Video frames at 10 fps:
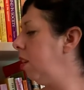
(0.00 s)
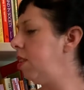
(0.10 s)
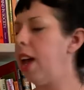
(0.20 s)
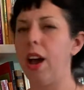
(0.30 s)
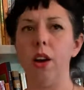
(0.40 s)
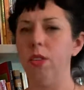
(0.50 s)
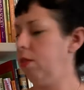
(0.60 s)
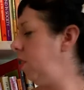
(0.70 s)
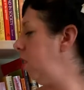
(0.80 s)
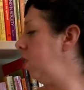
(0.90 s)
Now,
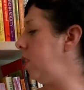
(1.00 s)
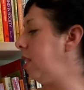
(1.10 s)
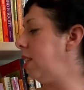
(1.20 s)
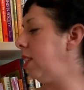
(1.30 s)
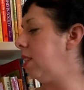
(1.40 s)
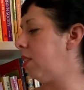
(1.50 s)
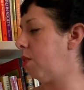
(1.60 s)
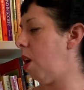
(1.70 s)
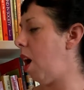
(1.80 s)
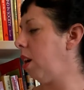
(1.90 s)
she sees the
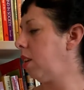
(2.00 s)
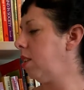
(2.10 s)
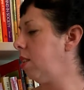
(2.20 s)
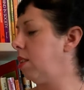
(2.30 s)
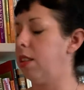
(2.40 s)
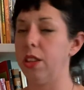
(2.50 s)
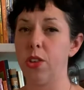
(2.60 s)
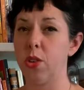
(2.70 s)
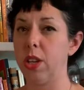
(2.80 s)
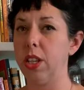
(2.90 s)
rocks and the
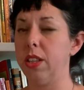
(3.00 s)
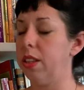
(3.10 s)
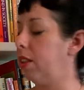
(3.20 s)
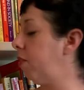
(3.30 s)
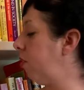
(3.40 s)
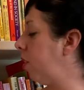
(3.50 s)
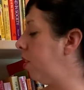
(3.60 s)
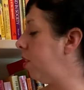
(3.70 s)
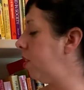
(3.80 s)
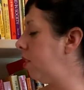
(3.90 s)
trees and the
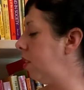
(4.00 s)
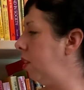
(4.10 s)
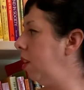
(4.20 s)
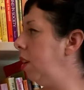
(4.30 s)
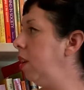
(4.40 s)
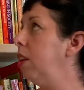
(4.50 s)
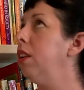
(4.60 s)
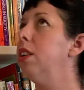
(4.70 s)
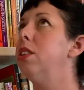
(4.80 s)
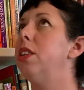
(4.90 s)
ferns.
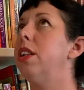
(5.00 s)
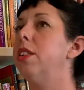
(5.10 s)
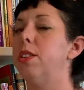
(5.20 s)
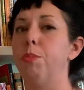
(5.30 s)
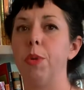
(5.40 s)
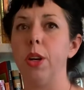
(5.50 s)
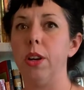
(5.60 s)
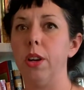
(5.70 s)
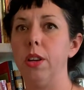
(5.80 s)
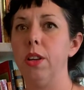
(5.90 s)
She hears a bird.